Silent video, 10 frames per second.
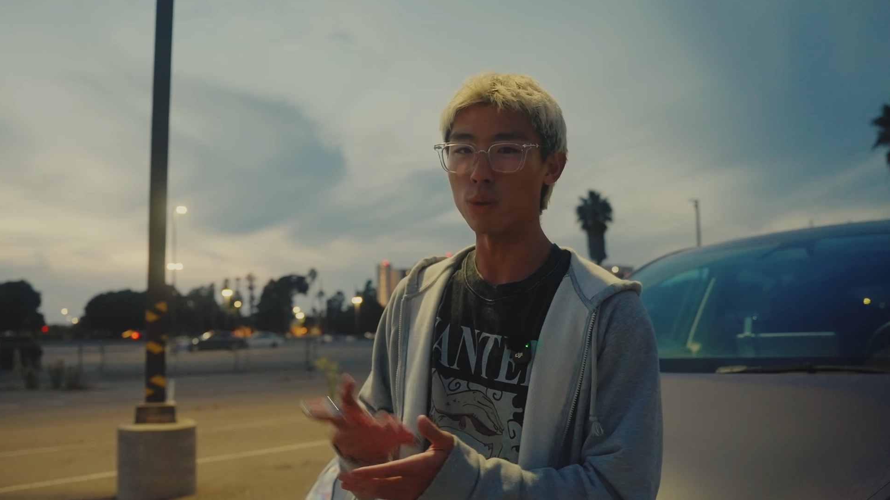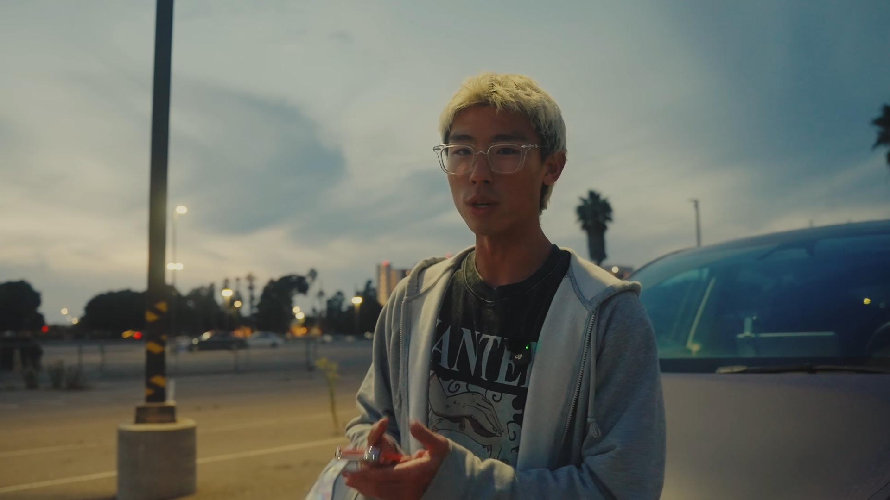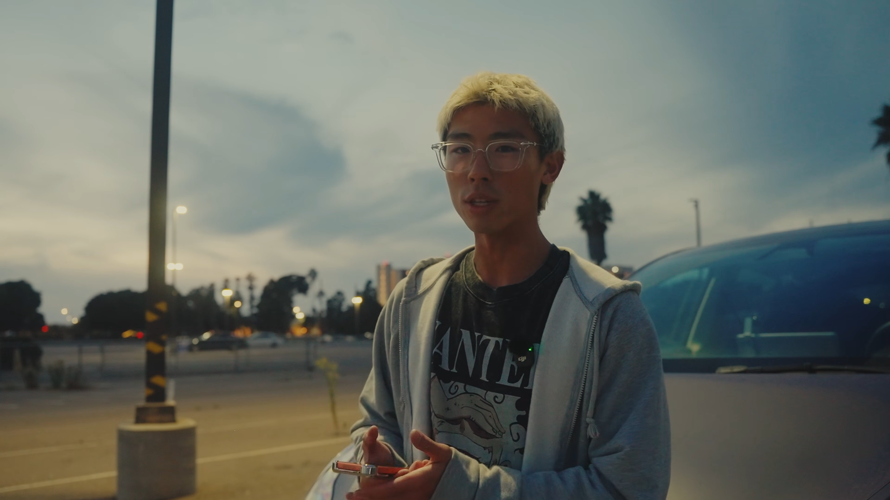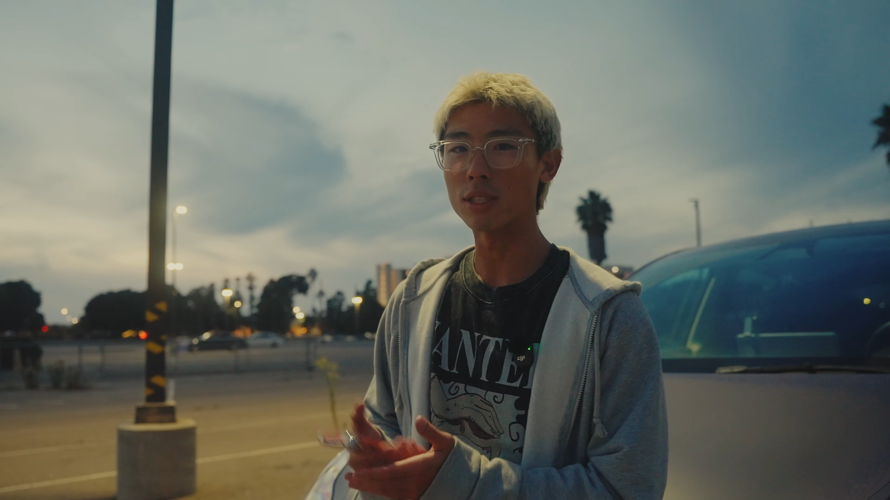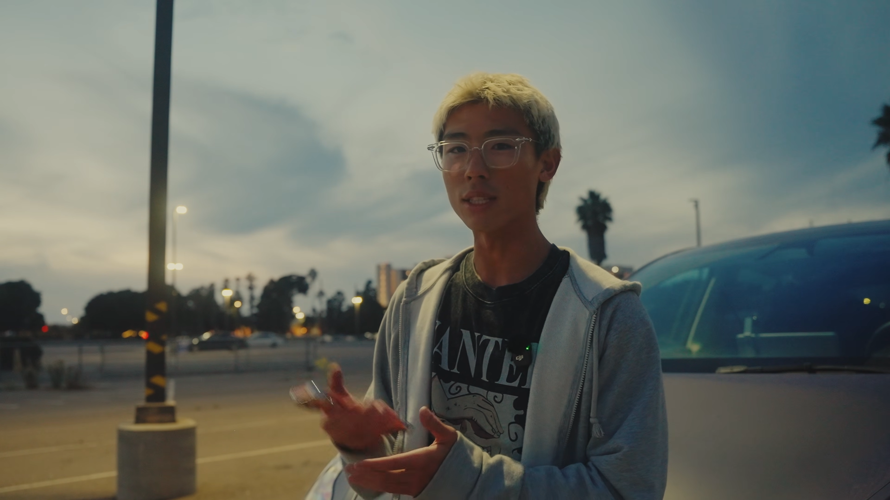
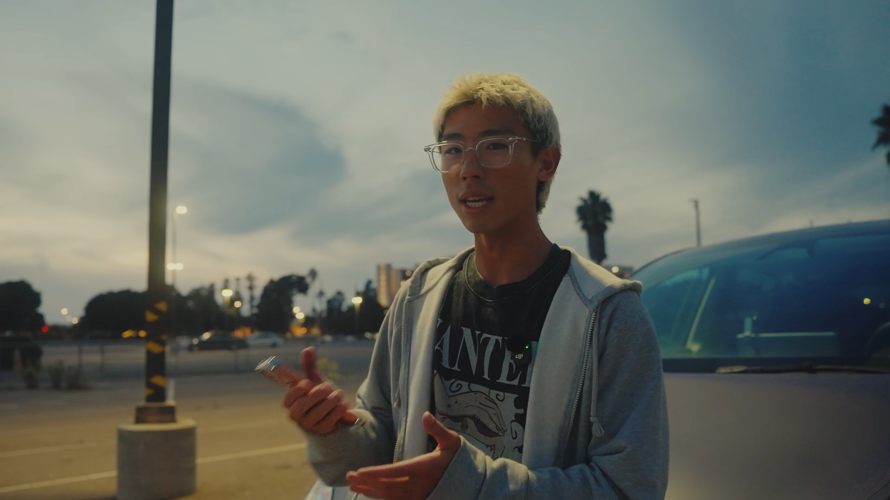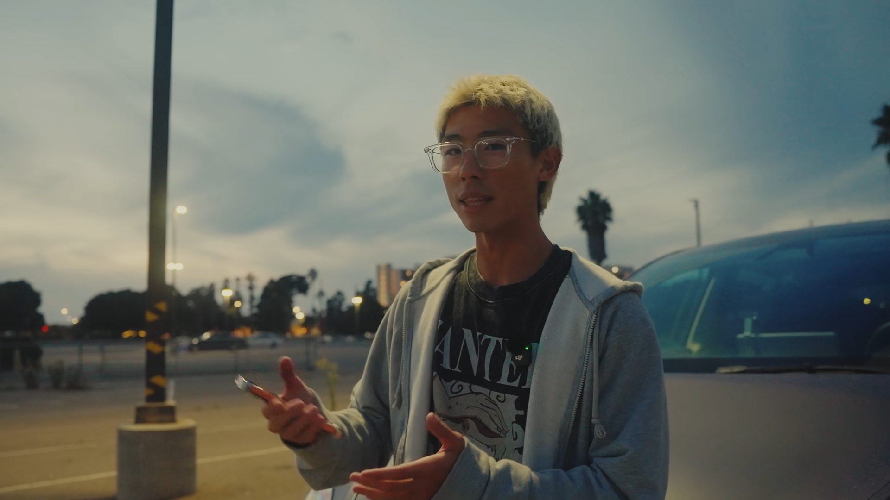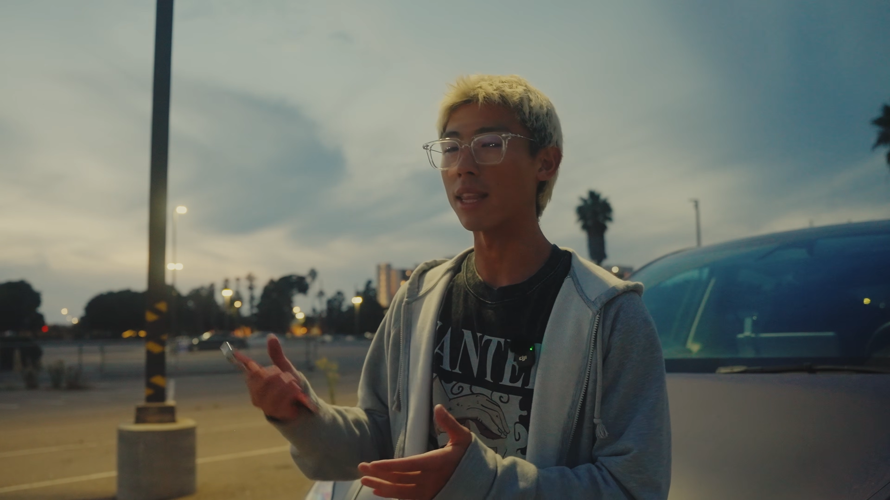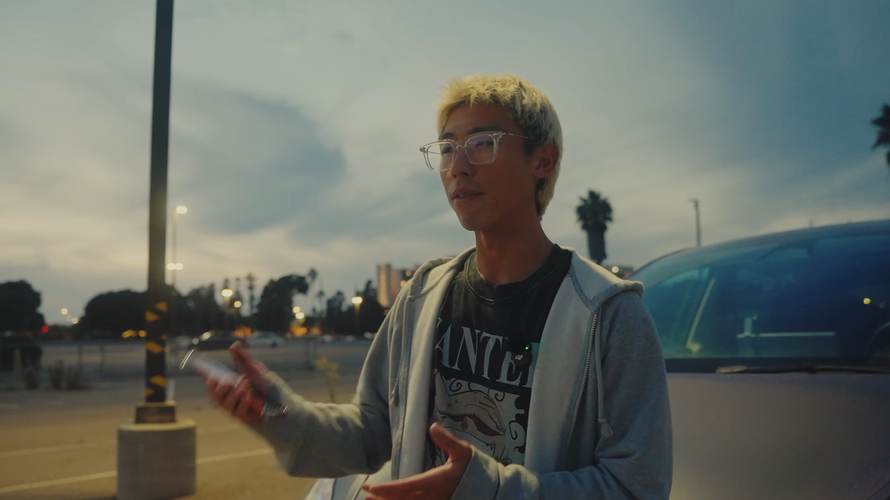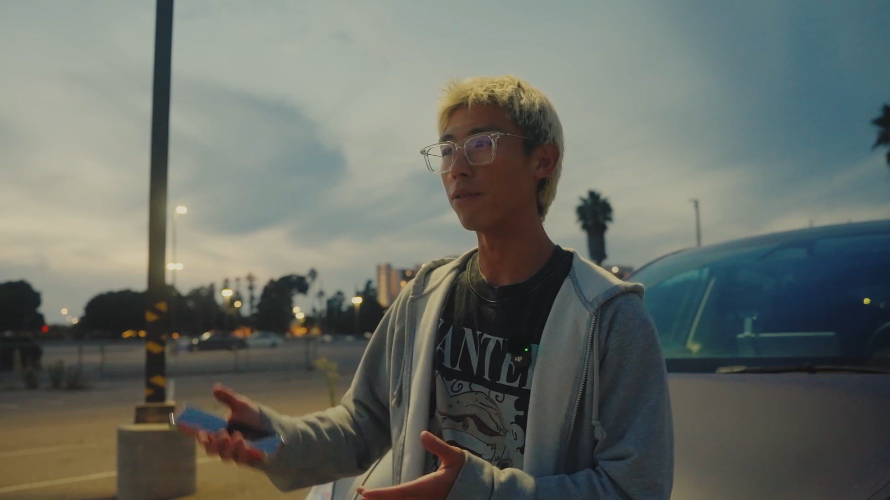work to
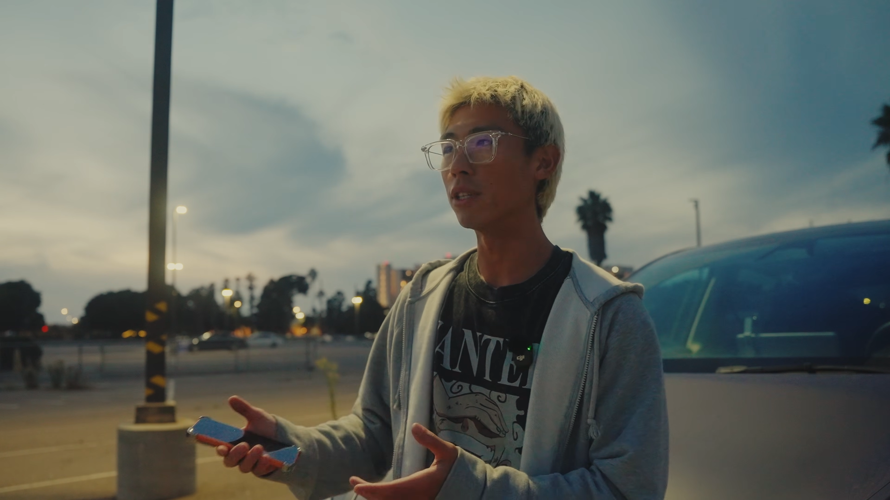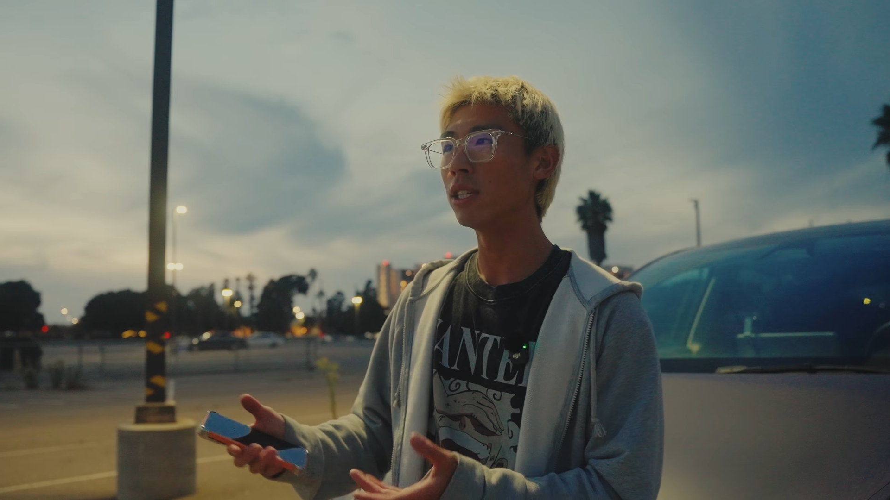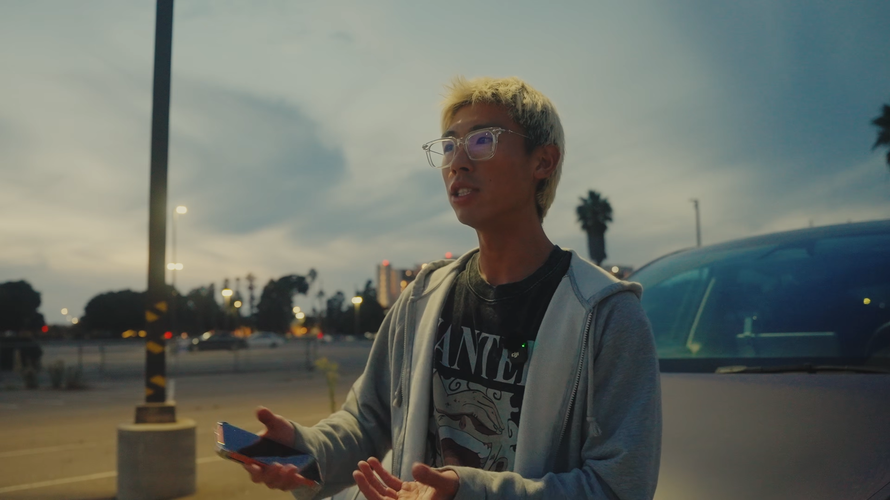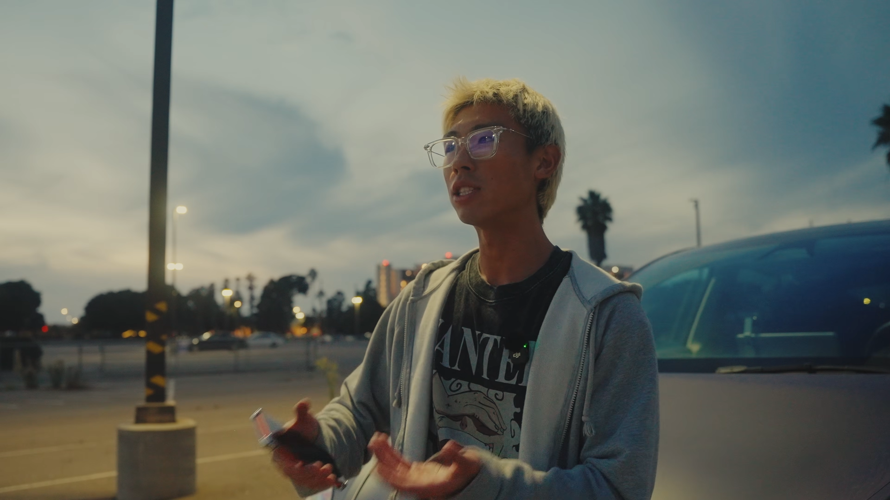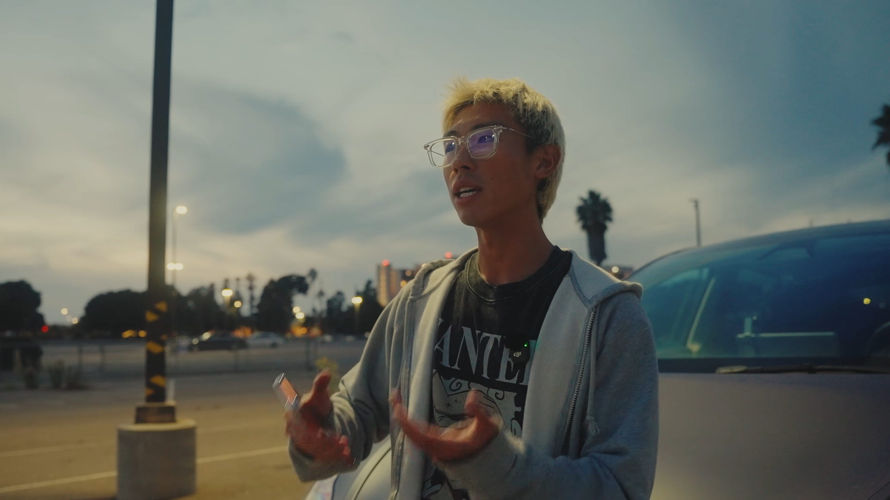get that
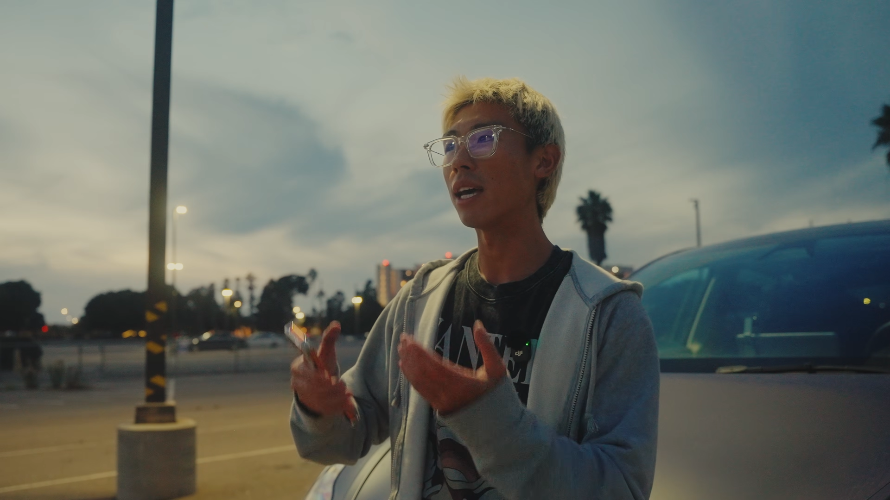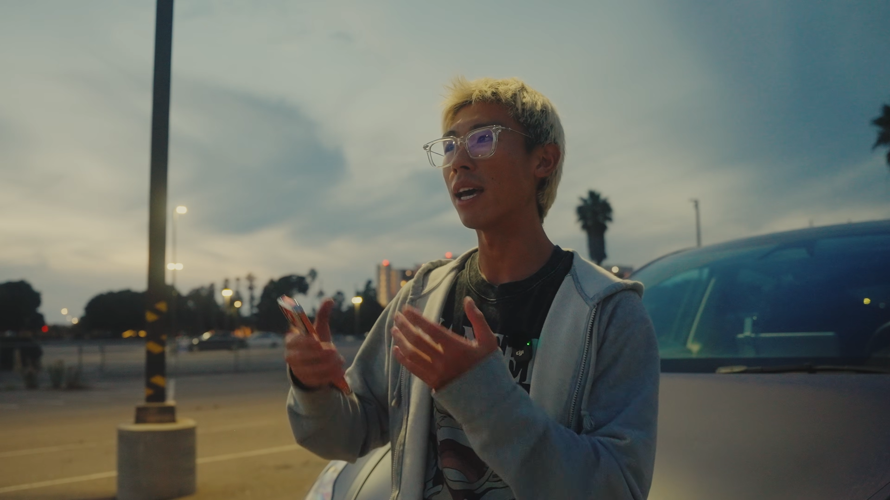footage,